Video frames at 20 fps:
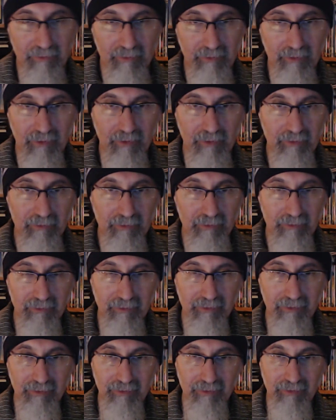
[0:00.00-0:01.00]
i'll
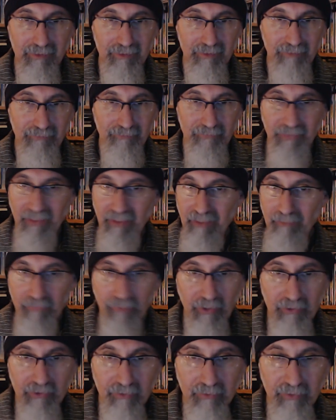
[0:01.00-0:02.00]
i'm not going